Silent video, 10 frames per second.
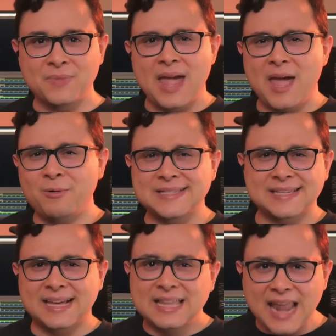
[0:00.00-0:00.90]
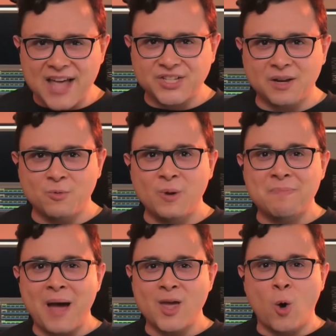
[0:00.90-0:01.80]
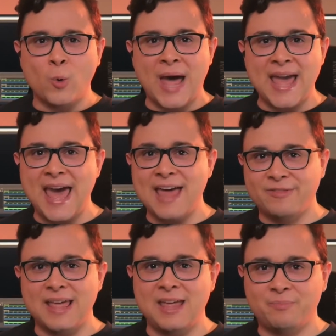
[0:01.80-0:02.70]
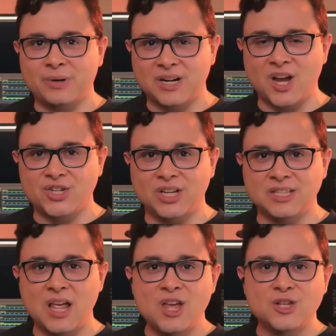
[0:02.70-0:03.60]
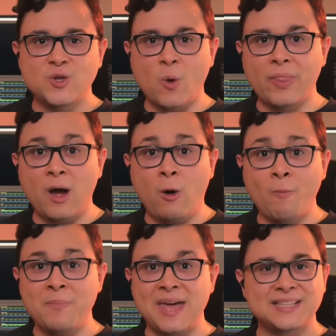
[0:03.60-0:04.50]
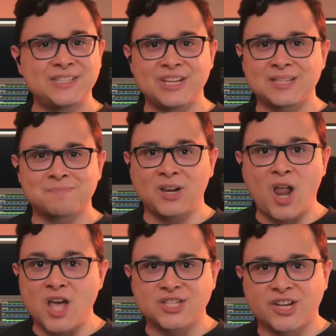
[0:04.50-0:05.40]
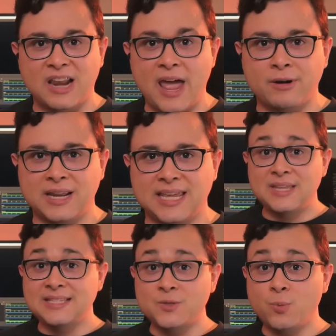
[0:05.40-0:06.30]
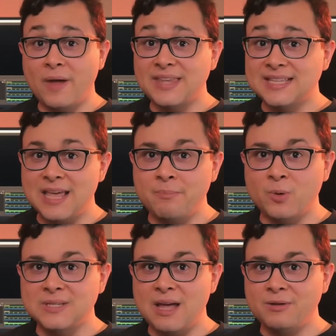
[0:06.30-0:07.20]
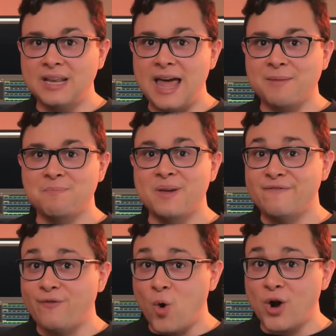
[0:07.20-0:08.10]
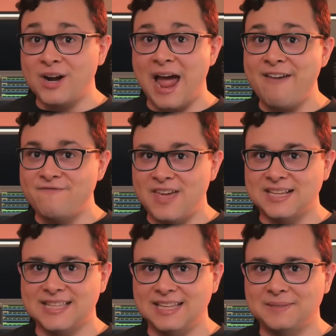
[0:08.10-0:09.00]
It was clashing with my own hi-hat and percussion, so the whole mix just lost clarity. This is what the sample sounded like before I fixed it.